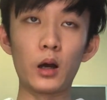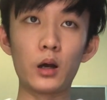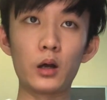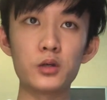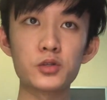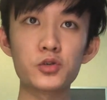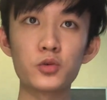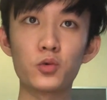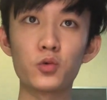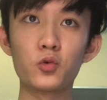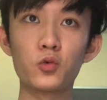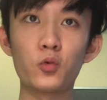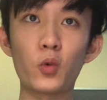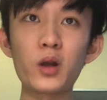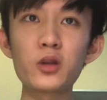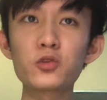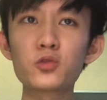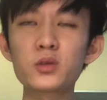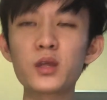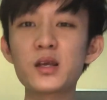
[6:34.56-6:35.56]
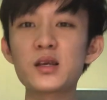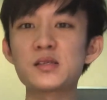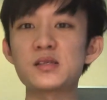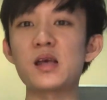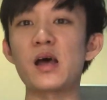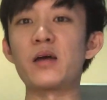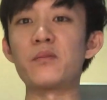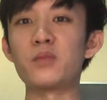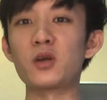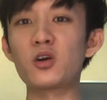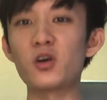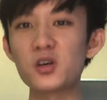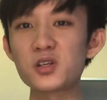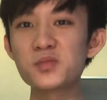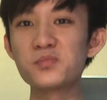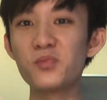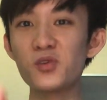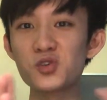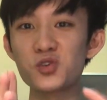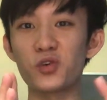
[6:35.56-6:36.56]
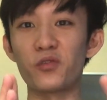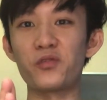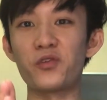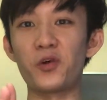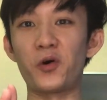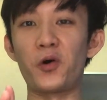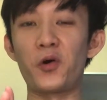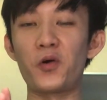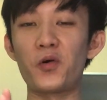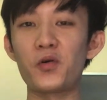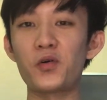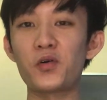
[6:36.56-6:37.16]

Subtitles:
So one good thing is that because most of your